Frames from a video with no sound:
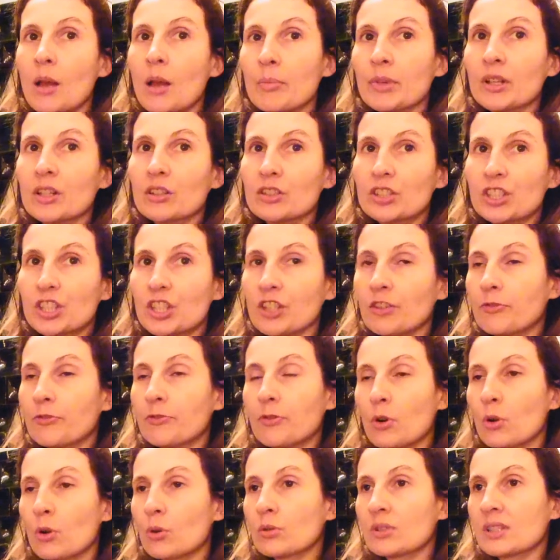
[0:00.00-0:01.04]
because she
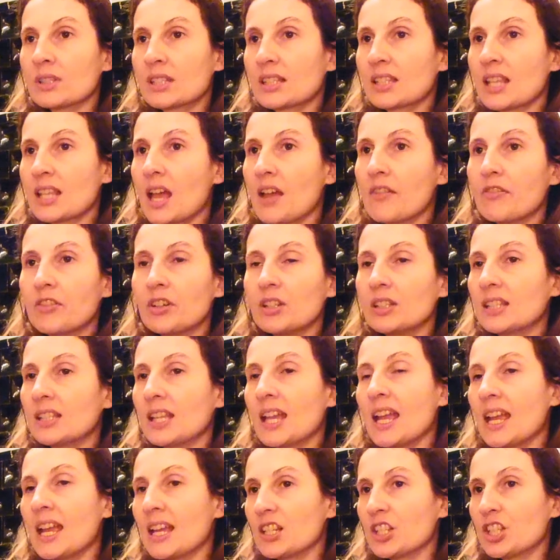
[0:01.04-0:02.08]
phones every
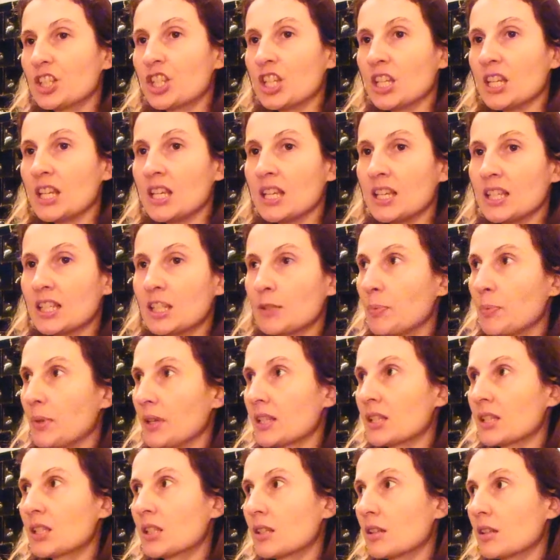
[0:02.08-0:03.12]
day and she
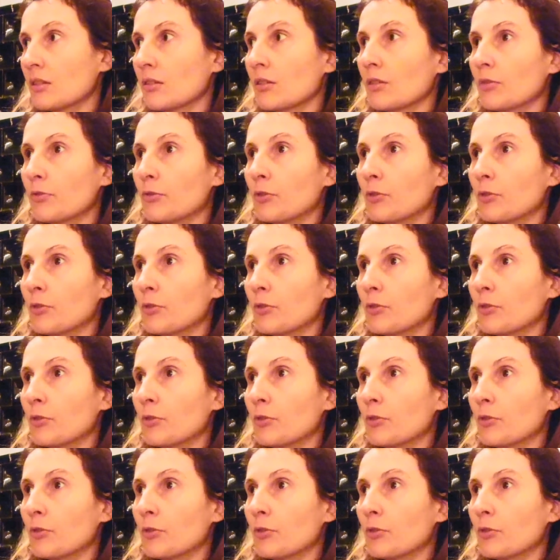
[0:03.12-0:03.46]
speaks uh,